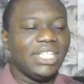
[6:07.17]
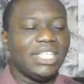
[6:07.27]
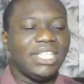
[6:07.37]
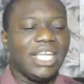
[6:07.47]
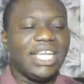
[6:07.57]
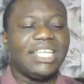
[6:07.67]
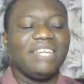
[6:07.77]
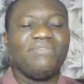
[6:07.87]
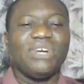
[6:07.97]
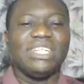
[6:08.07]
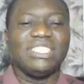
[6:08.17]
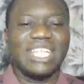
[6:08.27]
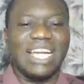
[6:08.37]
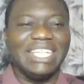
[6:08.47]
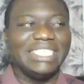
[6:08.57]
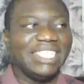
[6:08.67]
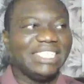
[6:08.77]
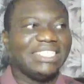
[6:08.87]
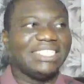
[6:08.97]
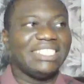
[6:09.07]
Thank Him for His
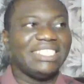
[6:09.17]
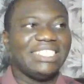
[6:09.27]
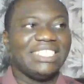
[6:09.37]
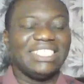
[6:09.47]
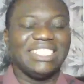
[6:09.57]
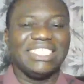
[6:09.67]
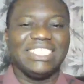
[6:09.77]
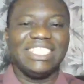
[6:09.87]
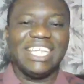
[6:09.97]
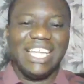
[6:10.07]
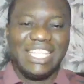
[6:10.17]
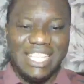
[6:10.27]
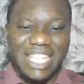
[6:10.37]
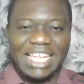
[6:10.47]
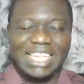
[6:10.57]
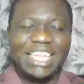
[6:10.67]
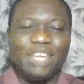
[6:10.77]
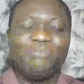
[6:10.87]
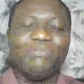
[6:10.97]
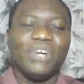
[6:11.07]
kindness. Thank Him
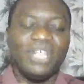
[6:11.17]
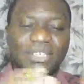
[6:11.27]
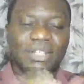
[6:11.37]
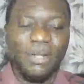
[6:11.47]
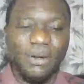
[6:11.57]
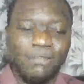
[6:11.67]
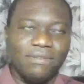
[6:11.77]
for His love.